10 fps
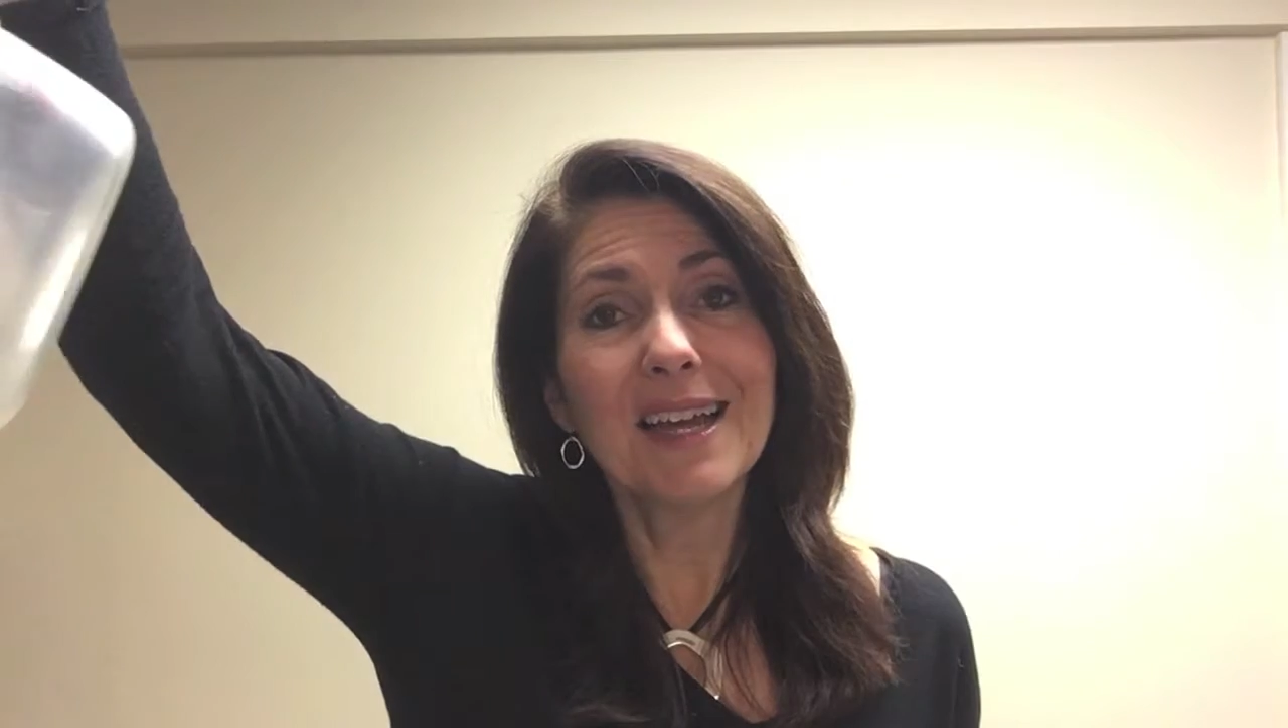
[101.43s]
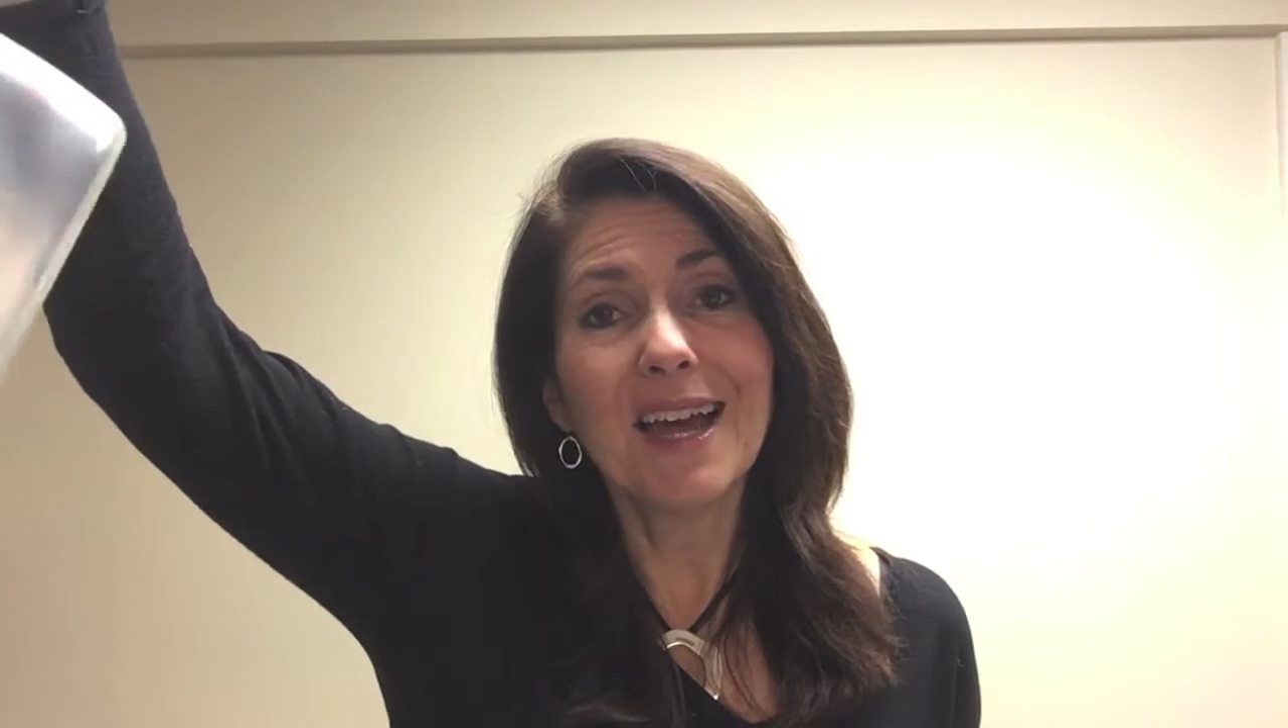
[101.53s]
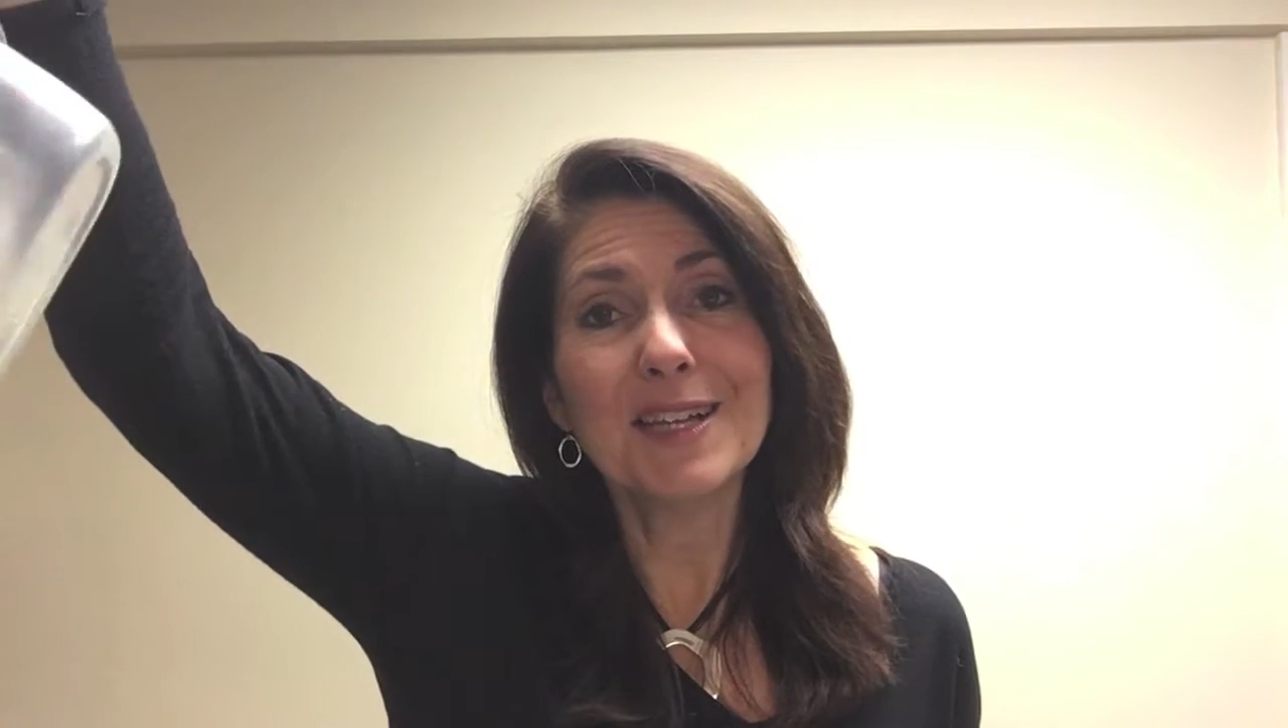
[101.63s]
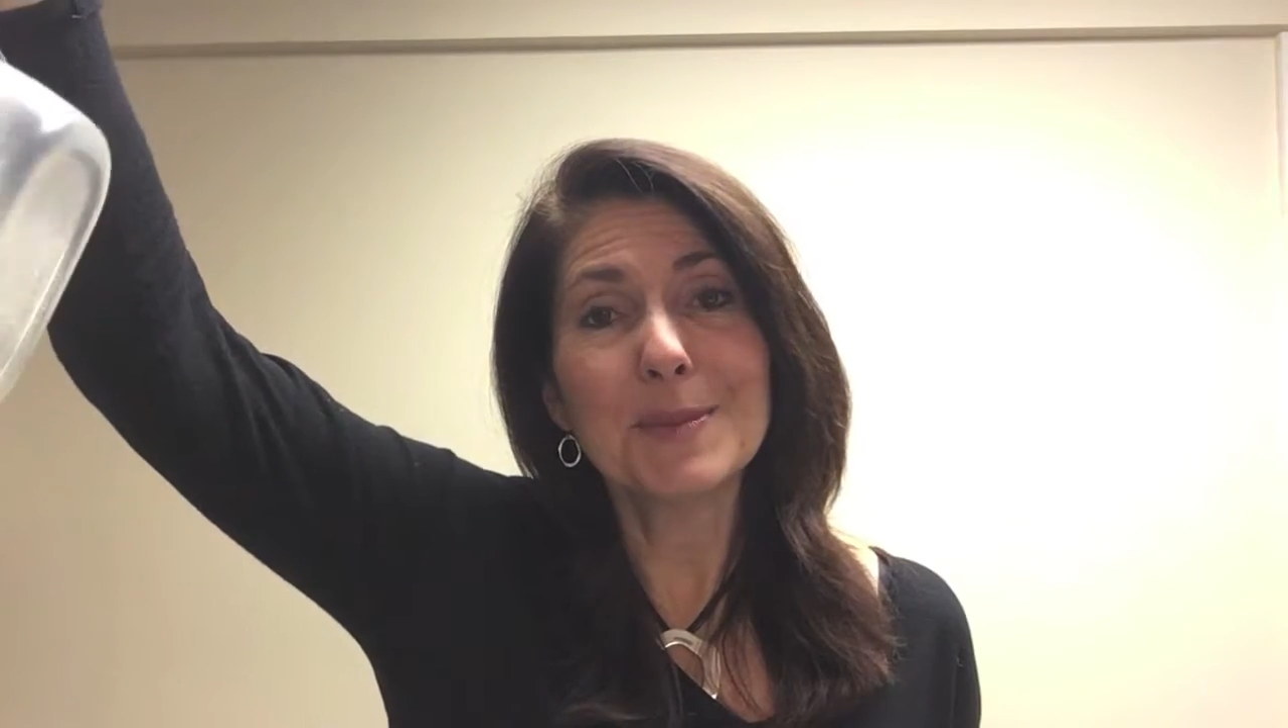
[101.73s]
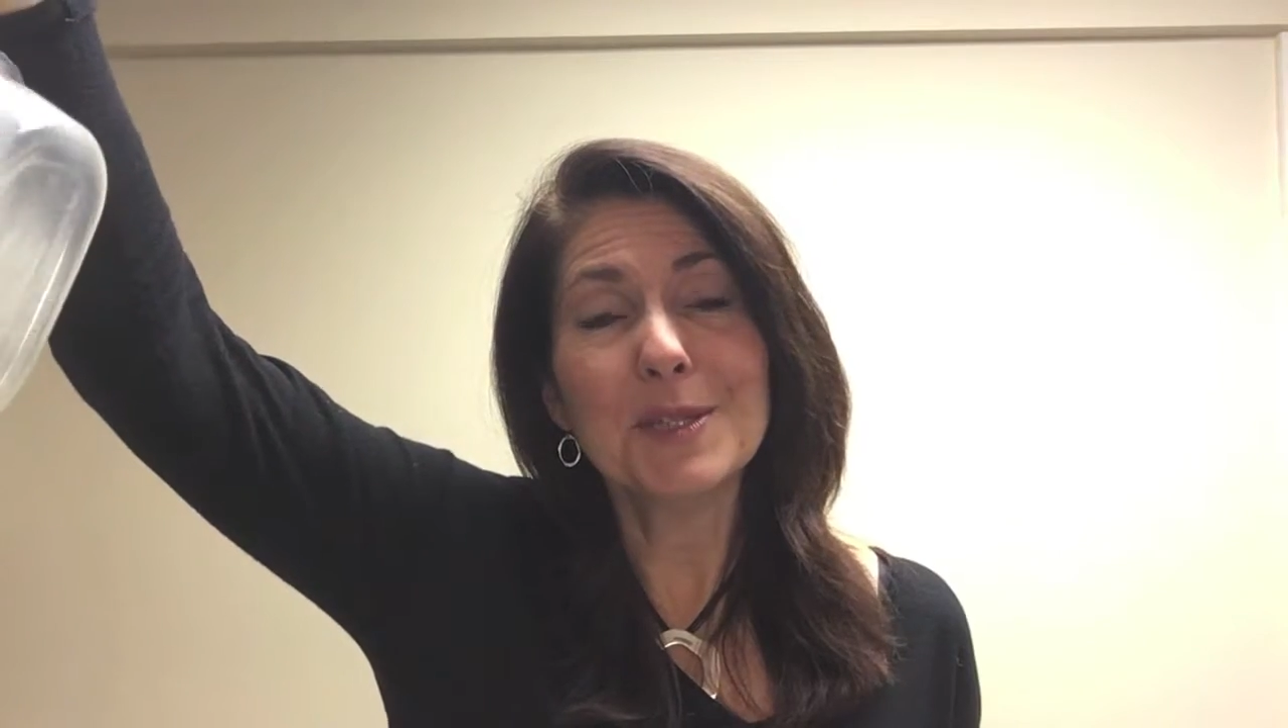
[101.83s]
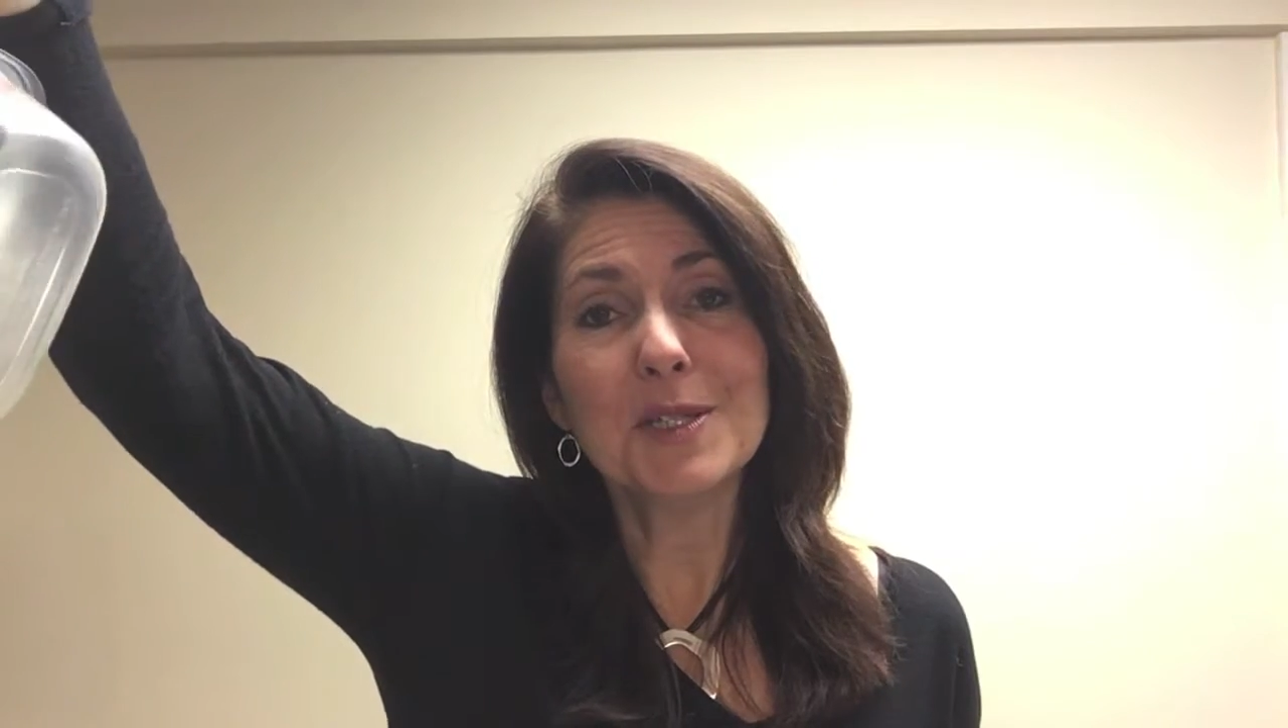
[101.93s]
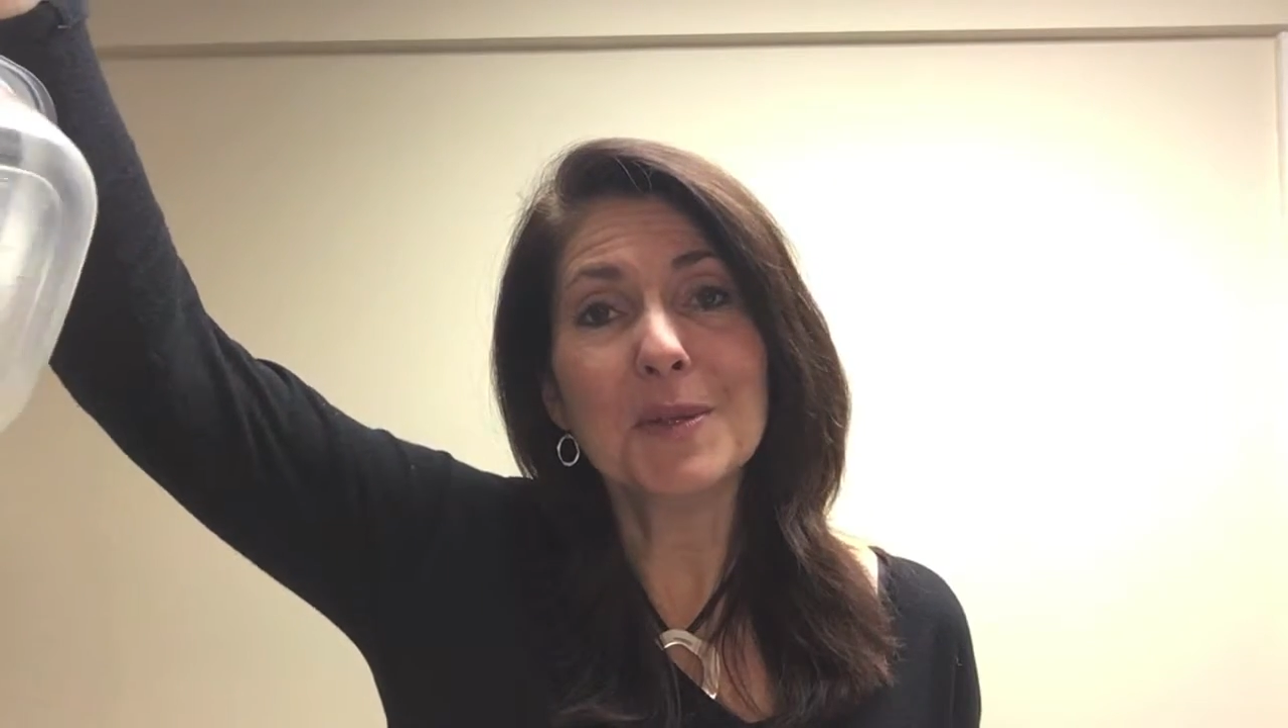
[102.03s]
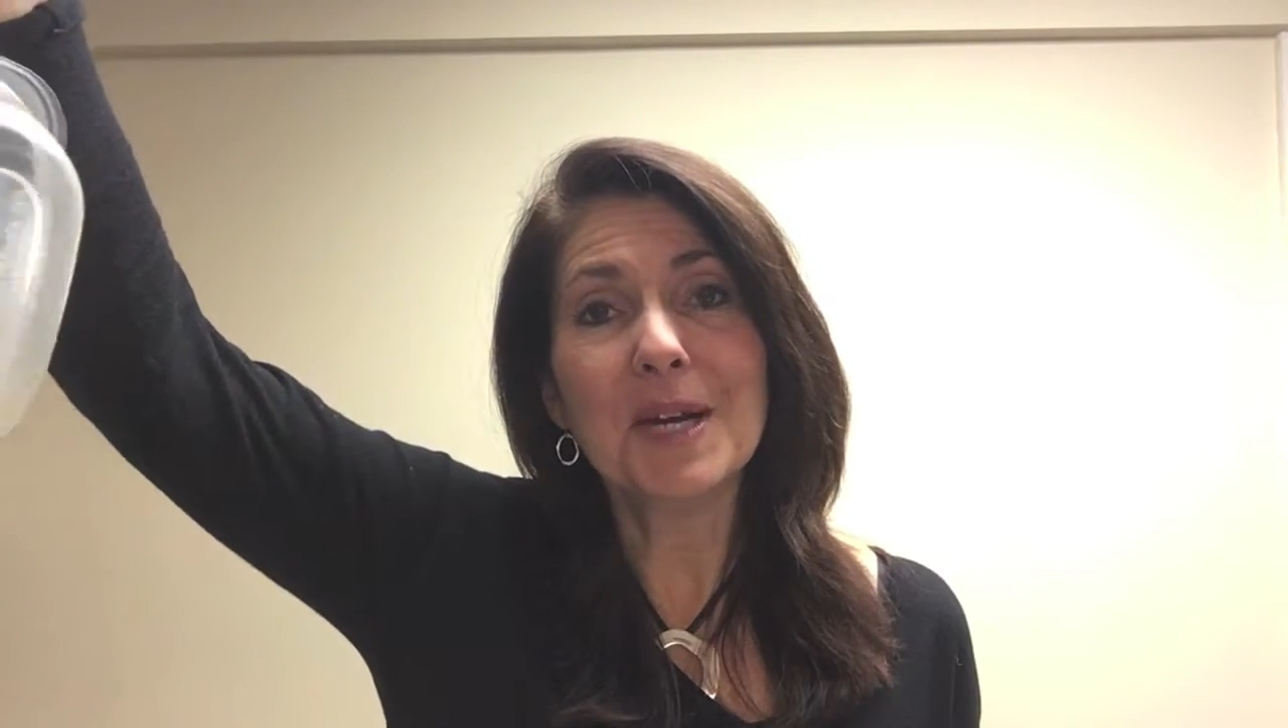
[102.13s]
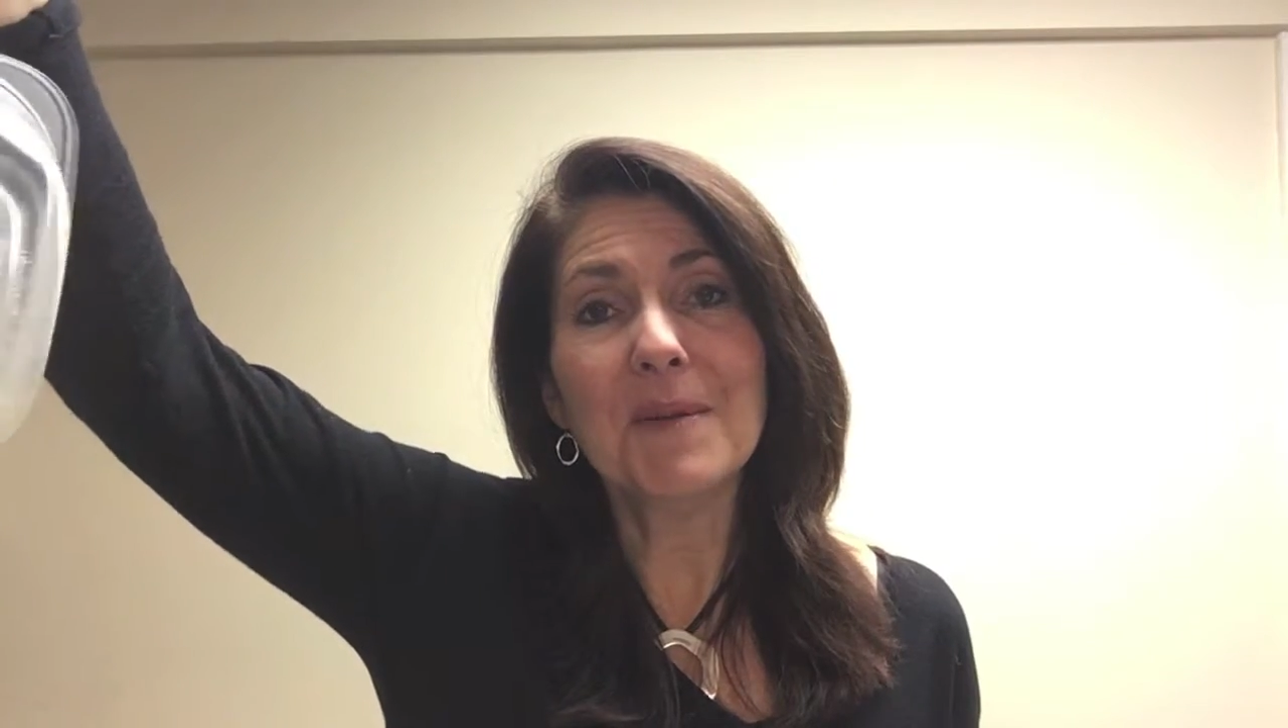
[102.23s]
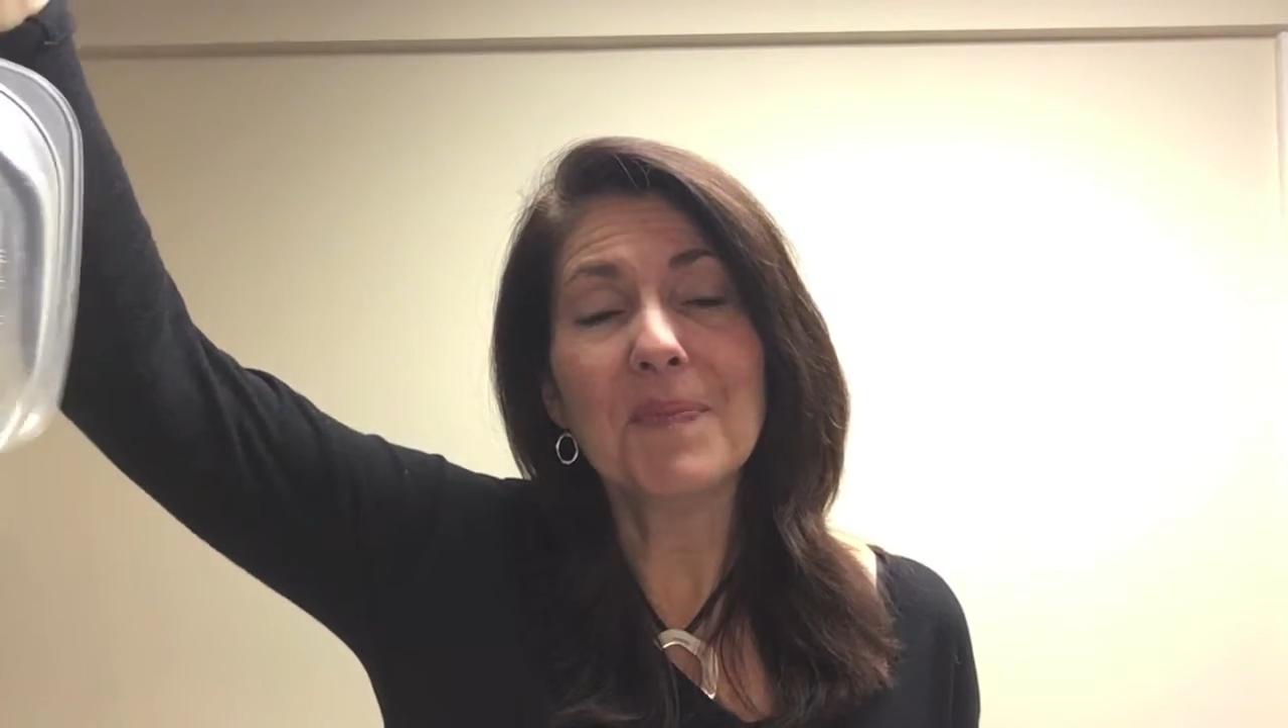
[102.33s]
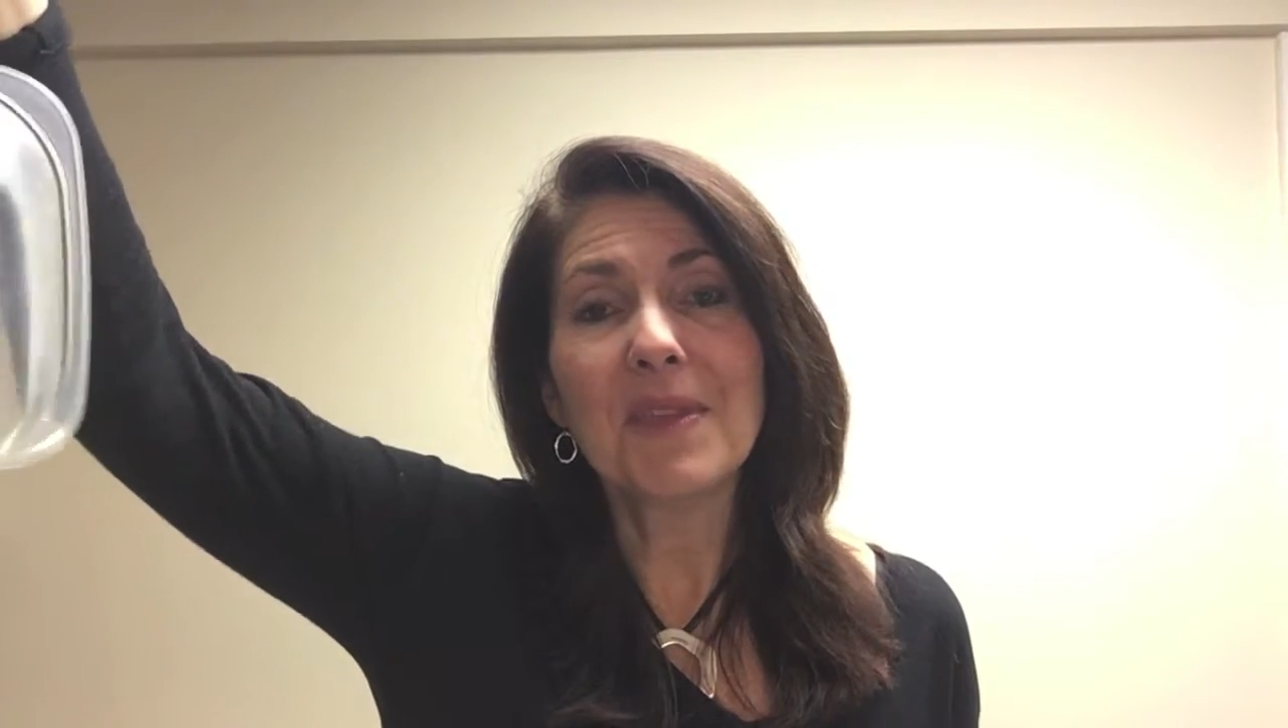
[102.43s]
as we do it.